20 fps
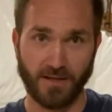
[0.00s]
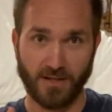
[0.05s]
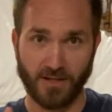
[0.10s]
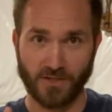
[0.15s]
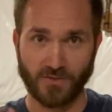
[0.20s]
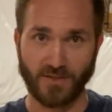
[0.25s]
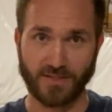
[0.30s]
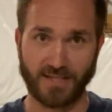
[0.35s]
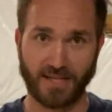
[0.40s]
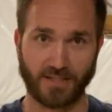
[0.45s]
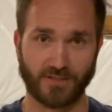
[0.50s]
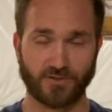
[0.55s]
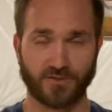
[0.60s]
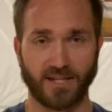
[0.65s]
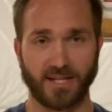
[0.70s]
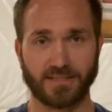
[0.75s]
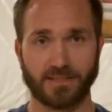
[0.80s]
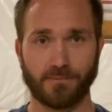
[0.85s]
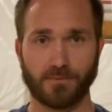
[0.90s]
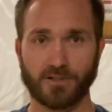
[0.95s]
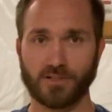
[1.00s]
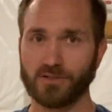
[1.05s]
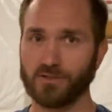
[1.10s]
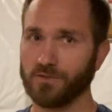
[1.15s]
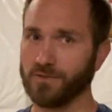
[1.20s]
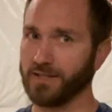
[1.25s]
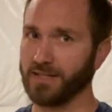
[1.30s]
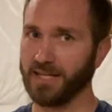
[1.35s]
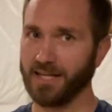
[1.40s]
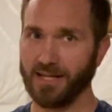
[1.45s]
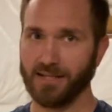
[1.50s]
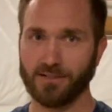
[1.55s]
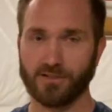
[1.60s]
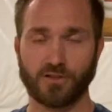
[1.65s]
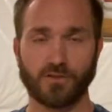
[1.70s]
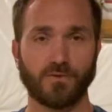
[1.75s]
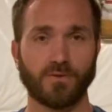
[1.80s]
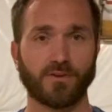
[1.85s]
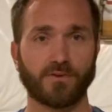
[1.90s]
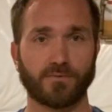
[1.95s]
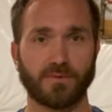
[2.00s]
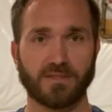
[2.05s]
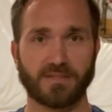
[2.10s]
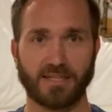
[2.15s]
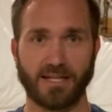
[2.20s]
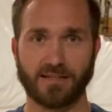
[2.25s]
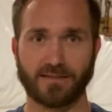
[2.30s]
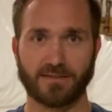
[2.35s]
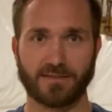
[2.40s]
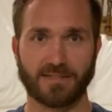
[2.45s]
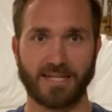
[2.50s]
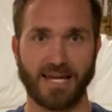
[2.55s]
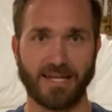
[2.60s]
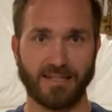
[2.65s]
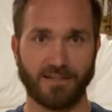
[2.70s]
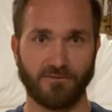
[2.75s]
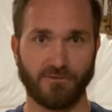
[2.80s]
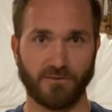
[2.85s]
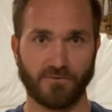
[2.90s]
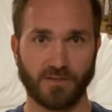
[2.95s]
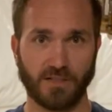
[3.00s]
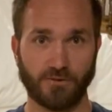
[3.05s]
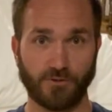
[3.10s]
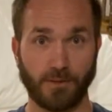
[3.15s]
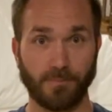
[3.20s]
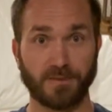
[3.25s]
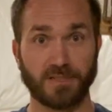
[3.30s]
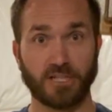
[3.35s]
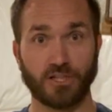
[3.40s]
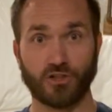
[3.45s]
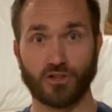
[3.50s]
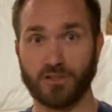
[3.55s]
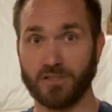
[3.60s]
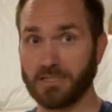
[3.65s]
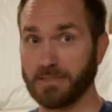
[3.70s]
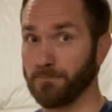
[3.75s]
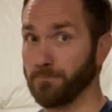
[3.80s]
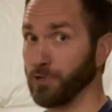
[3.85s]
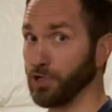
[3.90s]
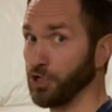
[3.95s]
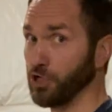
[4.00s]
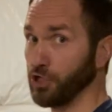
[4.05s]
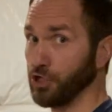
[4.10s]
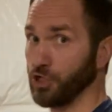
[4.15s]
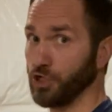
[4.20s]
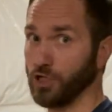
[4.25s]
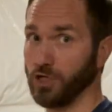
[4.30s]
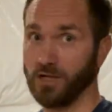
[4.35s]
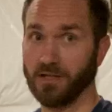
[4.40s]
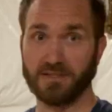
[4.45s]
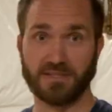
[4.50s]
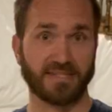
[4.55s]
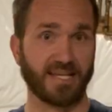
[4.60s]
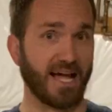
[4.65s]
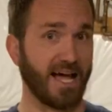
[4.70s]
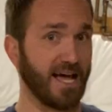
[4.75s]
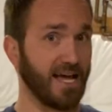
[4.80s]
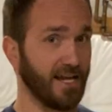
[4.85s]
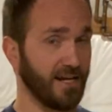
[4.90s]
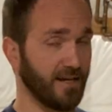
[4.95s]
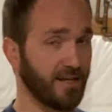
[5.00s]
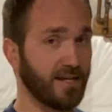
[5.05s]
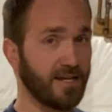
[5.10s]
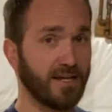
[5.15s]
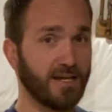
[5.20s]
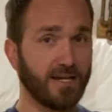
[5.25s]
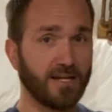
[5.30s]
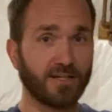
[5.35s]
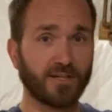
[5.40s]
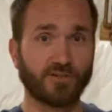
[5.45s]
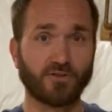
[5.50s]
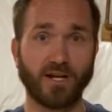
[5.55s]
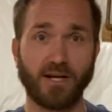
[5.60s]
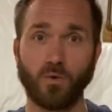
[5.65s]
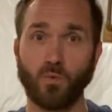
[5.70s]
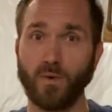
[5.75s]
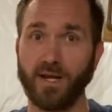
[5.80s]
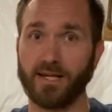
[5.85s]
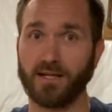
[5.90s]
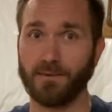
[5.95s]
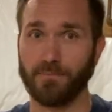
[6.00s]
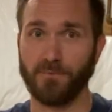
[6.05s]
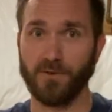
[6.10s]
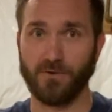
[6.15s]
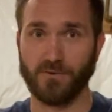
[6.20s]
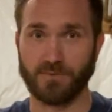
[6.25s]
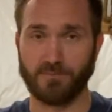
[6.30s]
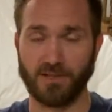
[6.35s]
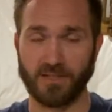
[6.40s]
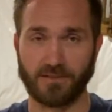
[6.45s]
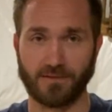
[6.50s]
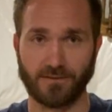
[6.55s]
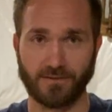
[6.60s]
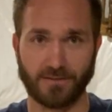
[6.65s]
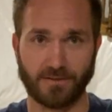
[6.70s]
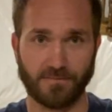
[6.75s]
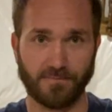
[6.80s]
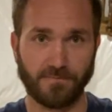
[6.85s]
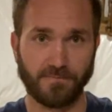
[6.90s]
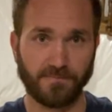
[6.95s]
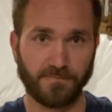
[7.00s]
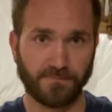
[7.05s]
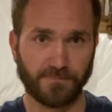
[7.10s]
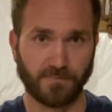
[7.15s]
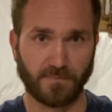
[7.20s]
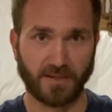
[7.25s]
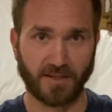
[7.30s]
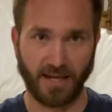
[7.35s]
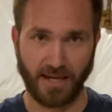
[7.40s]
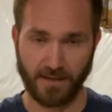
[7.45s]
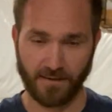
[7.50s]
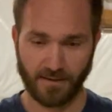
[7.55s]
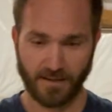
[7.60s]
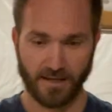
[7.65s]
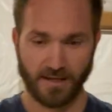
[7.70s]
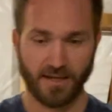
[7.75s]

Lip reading: So that's exercise number 2, and again, 2 to 3 sets, 10 to 15 repetitions per side to try to wake up those muscles, okay?